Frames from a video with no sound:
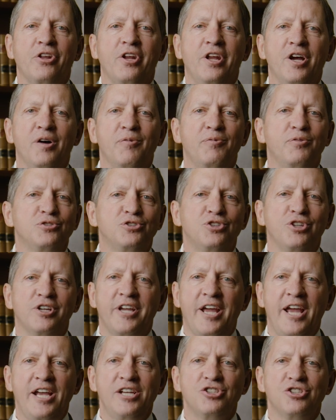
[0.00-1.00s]
it helpful to
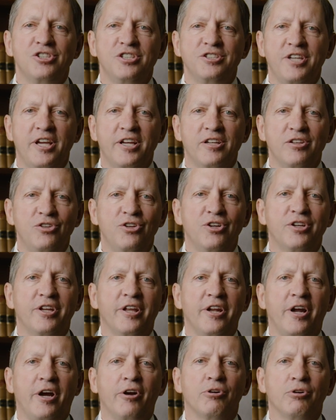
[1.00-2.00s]
occasionally take a look
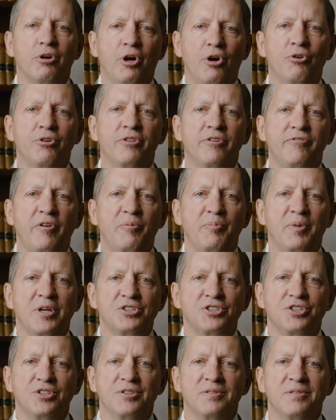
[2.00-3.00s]
at our oath of
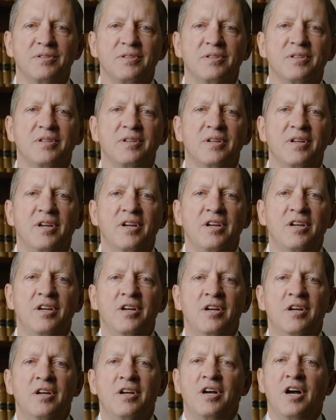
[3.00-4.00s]
admission.
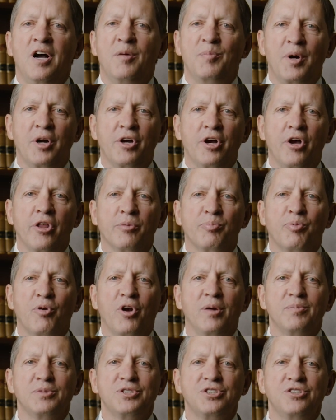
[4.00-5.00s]
Among other
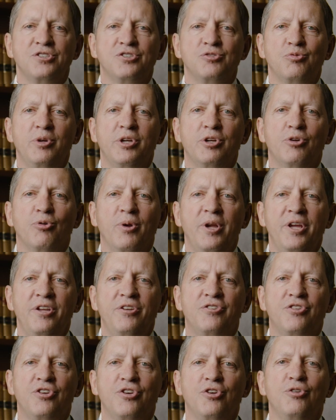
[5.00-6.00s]
promises, we
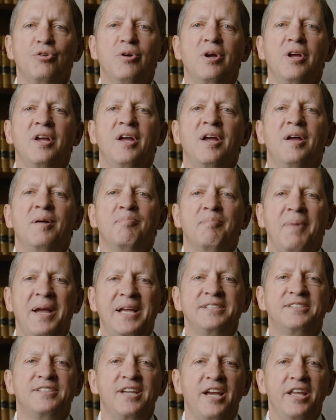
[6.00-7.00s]
agreed to
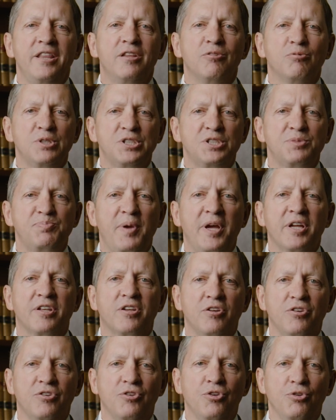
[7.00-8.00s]
maintain the
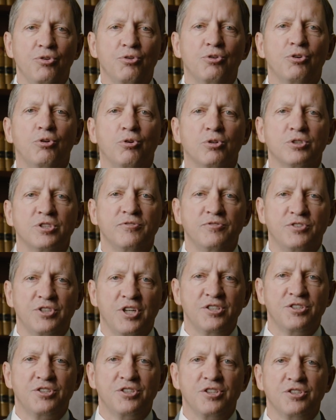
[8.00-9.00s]
respect due courts of
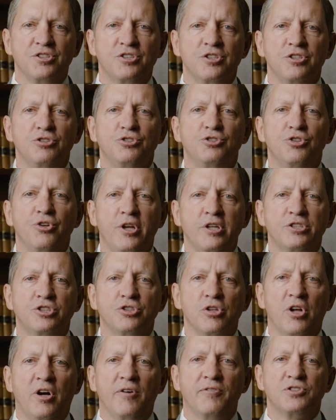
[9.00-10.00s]
justice,
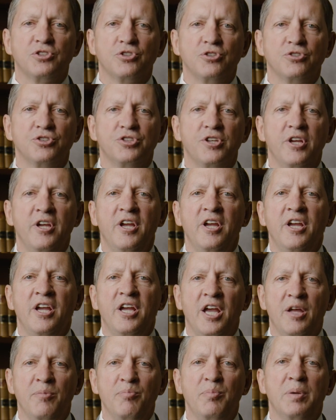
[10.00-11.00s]
judicial officers,
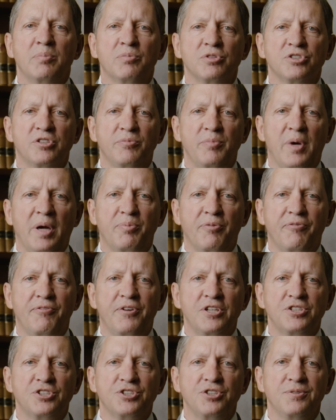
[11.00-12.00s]
and members of my
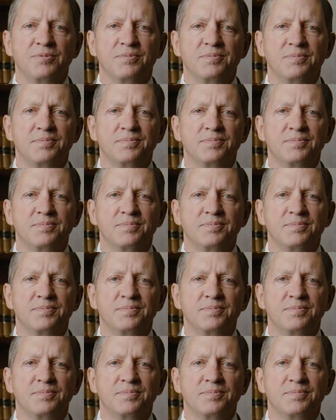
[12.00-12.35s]
profession.